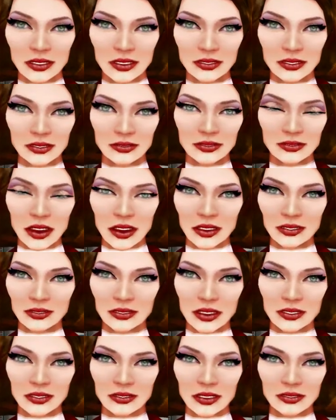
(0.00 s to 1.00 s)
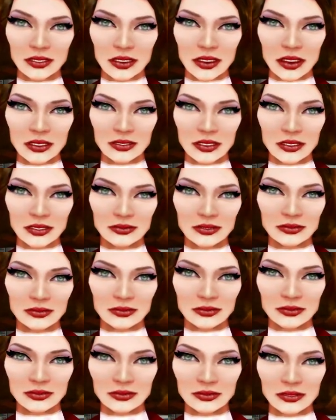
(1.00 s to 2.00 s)
A German supply train did the
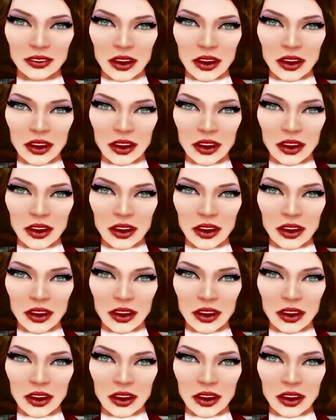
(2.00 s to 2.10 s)
rest.